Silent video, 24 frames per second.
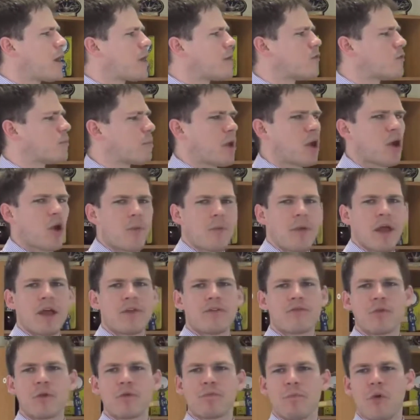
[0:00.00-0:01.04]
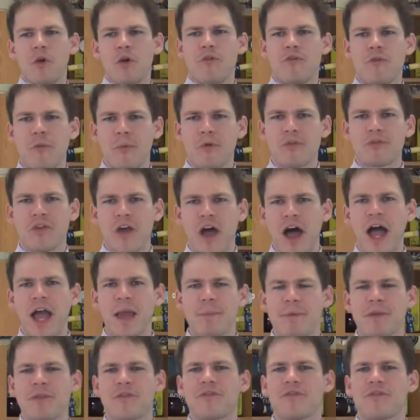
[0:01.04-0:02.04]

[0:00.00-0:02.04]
Experiments with movable type.